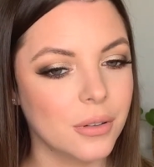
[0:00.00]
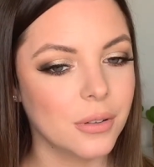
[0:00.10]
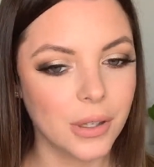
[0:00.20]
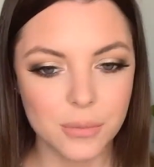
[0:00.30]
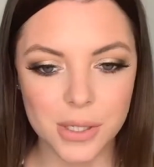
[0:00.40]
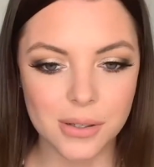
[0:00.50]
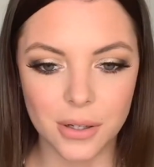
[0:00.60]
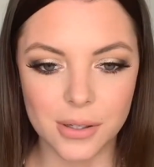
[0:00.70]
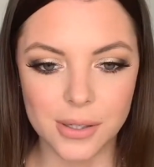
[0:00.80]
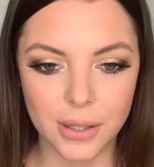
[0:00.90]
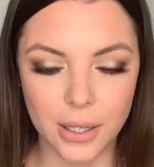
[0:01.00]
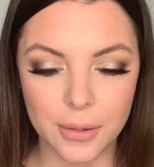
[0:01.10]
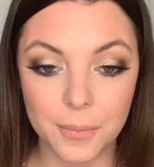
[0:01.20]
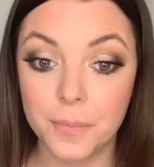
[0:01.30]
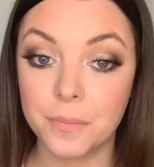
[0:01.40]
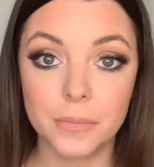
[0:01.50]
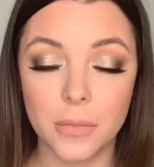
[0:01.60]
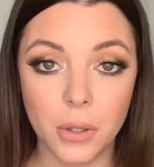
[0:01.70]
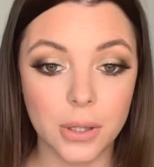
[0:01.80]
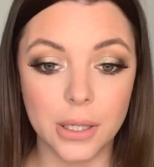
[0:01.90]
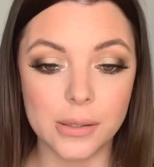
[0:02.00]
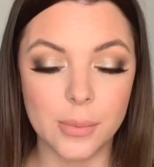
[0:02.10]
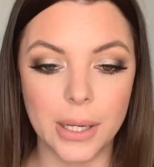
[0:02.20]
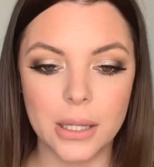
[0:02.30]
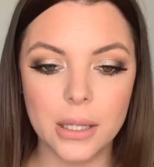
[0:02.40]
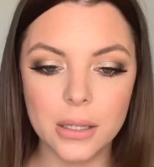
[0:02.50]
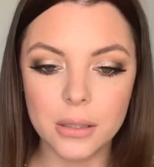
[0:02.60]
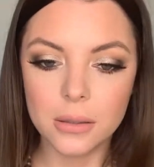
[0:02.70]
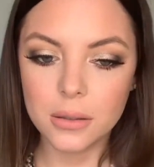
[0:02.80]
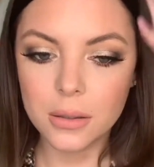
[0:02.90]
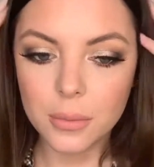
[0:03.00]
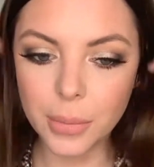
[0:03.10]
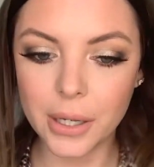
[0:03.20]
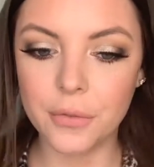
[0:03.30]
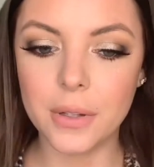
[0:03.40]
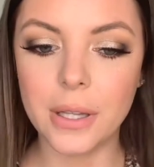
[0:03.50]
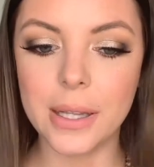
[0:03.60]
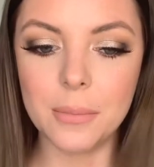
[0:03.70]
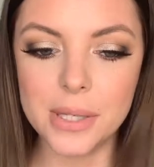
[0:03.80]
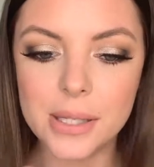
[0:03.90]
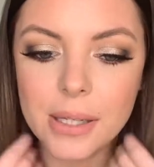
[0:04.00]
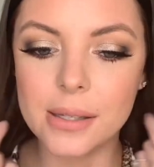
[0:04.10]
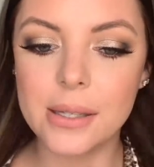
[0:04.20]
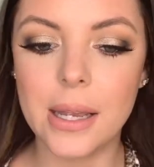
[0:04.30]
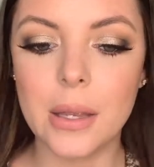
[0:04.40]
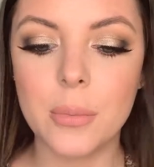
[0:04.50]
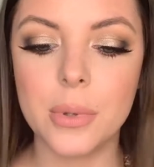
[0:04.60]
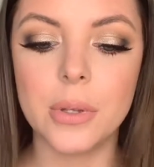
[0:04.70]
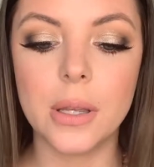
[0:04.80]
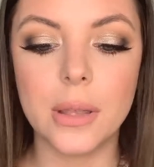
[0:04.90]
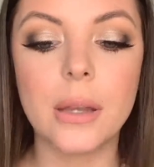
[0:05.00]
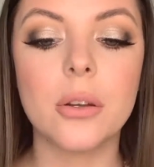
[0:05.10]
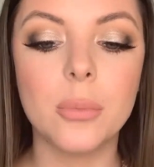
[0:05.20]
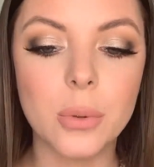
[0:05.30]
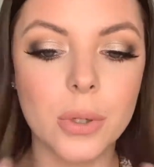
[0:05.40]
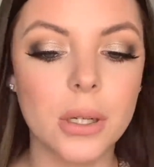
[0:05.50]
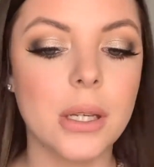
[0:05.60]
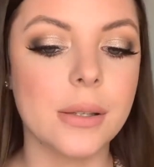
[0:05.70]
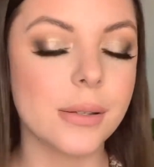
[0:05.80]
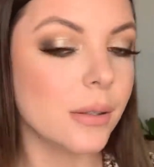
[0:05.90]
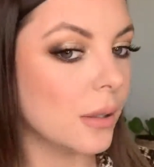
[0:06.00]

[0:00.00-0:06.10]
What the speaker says: I'm just noticing that. Not that it's a bad thing, but I feel like I'm missing a step, and that could be what it is.